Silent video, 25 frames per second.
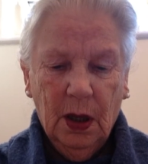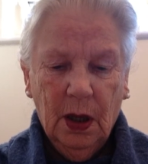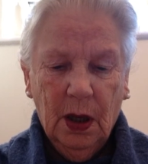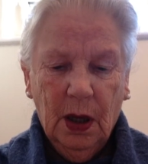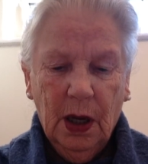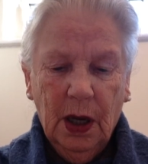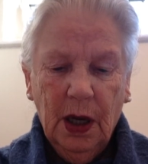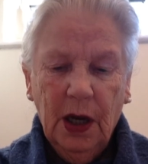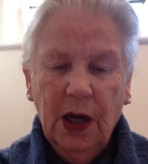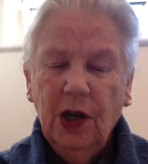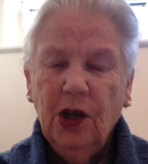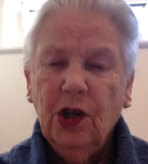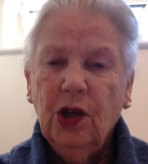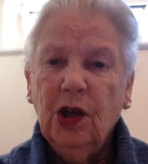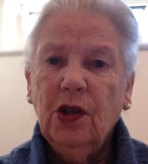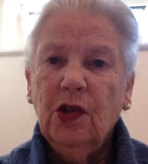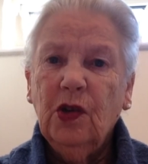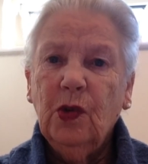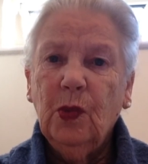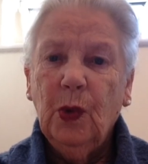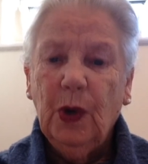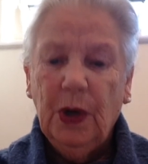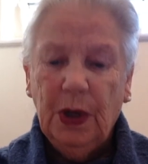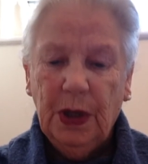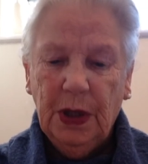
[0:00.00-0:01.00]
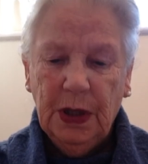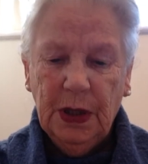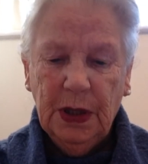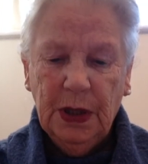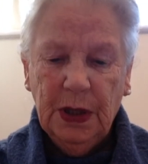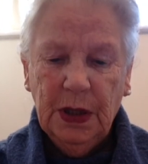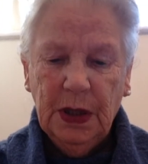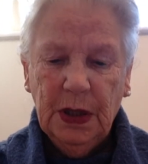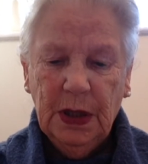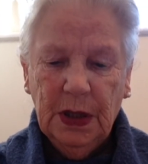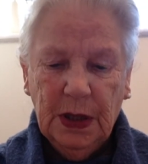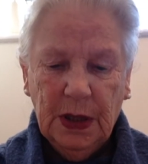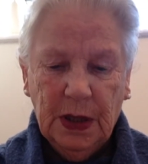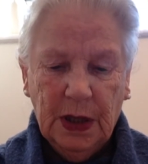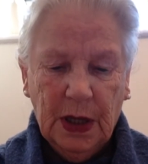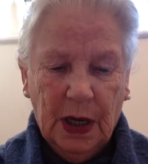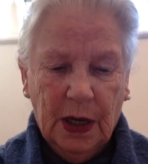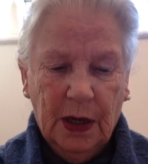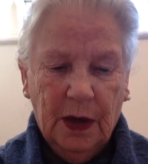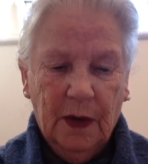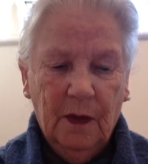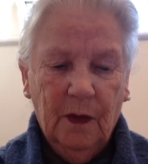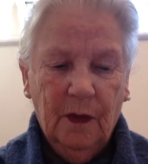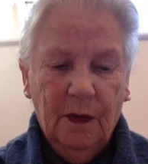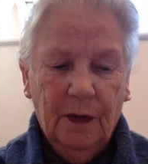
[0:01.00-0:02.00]
He just wanted to
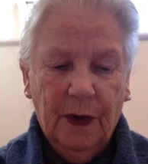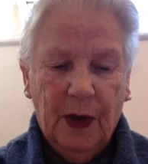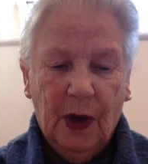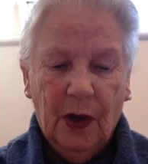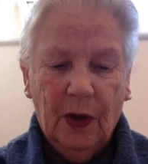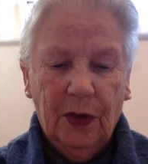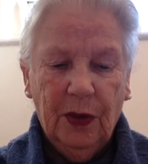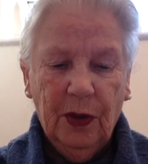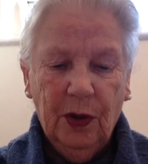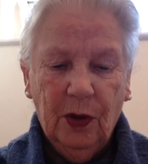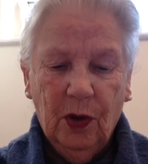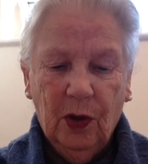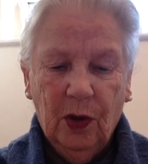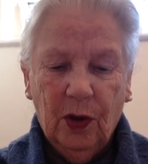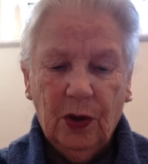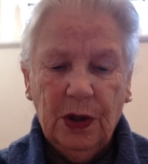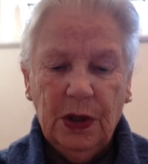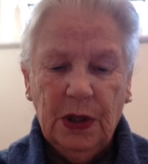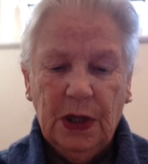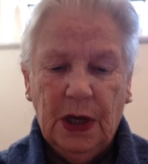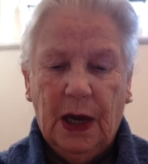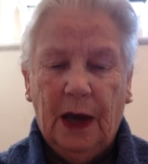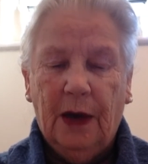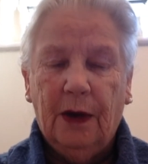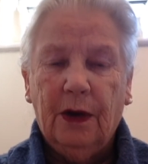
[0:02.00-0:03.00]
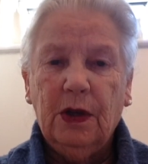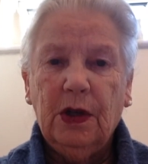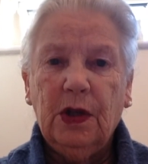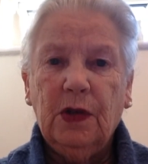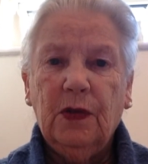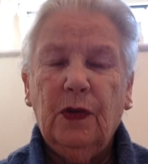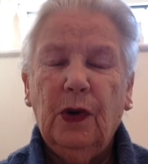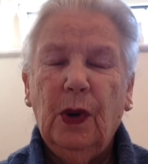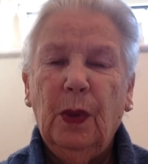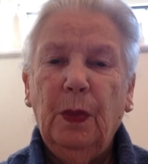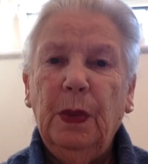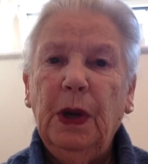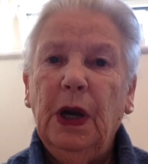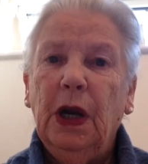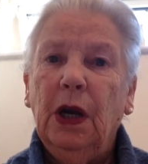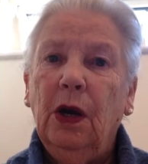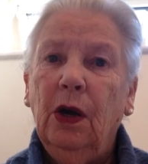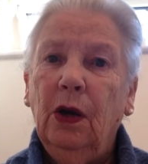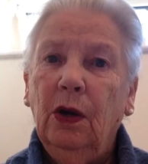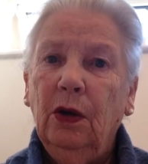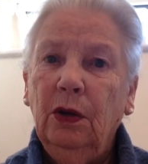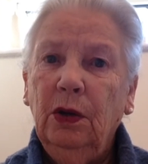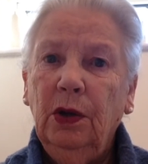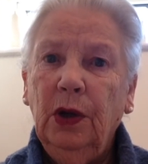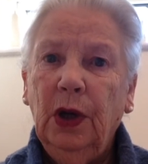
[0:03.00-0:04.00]
stay in Father God's house for a bit
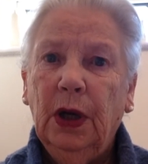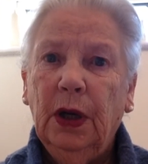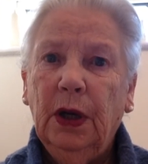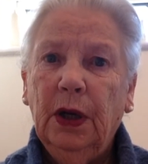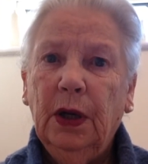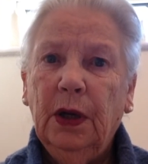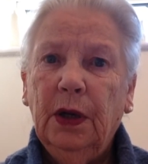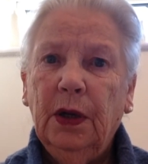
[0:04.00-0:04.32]
longer